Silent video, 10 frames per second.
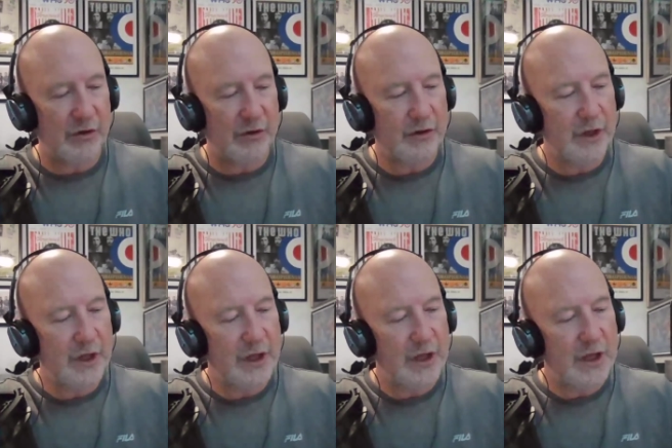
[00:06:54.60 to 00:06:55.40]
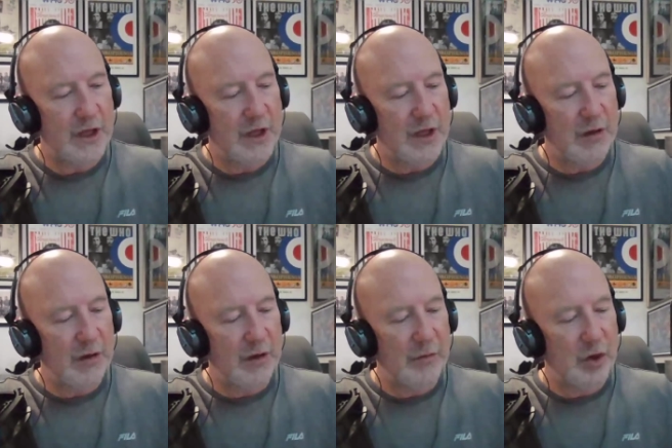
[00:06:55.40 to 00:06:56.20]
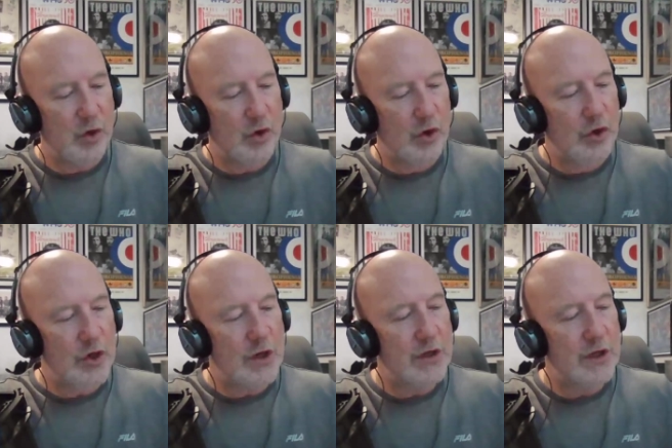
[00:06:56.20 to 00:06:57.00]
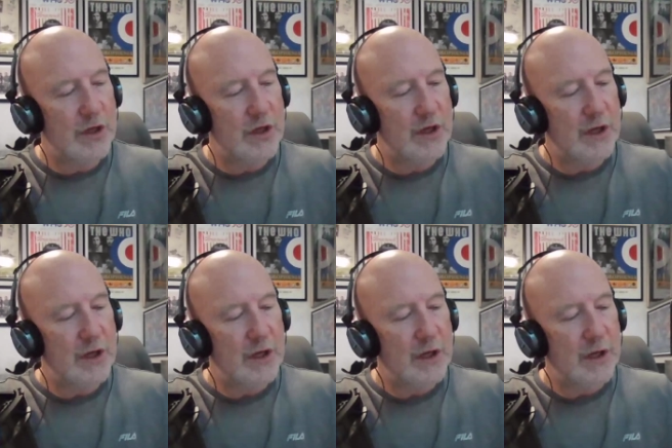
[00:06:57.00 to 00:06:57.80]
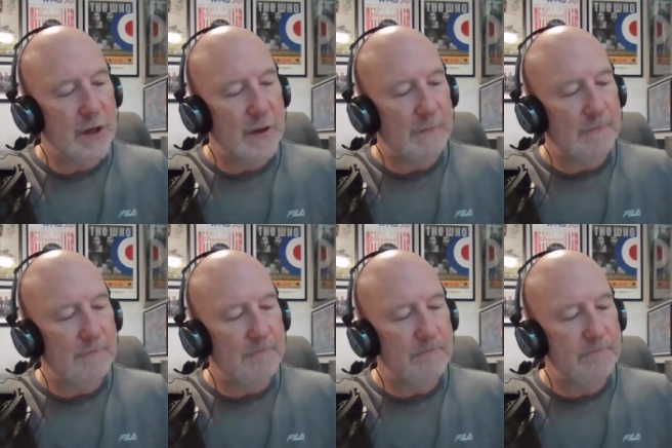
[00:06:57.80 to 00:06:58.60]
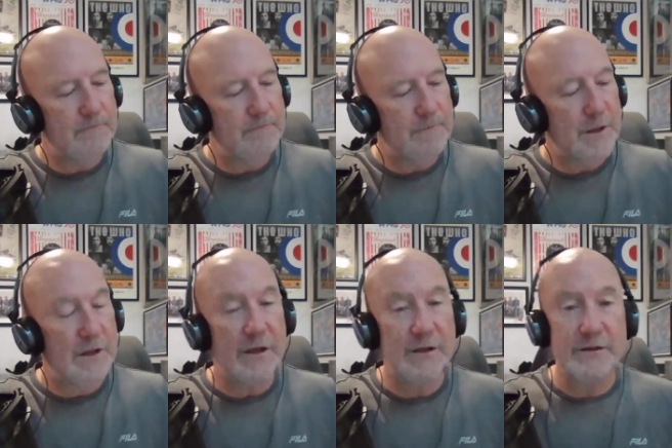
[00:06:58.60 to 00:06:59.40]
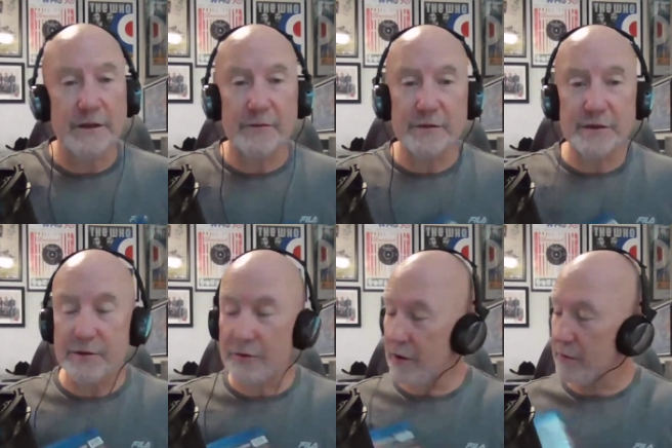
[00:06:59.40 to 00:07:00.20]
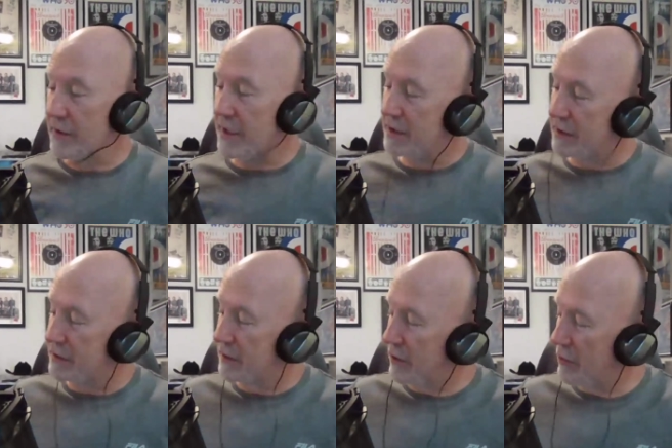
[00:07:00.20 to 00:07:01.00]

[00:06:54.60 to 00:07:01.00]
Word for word: Hun. Lee Byung Hun. Um, yeah, so that was it. Not a bad little